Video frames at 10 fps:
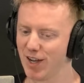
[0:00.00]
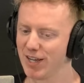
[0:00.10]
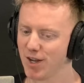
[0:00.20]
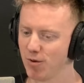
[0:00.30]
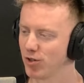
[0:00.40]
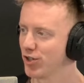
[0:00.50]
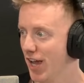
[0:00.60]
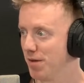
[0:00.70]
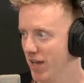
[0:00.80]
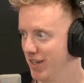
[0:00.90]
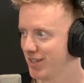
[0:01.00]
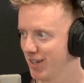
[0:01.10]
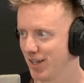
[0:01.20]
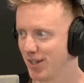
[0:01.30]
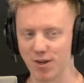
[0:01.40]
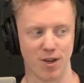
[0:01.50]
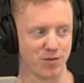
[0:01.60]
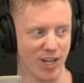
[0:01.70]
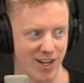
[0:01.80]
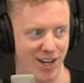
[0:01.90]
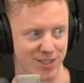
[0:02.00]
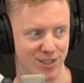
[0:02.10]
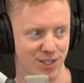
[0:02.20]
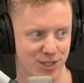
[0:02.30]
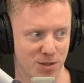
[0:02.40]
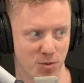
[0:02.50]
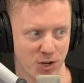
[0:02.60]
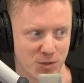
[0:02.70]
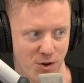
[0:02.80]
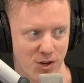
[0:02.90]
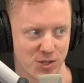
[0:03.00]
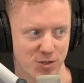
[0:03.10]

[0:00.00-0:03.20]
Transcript: I know what shame is. I don't know if Dan has a similar experience.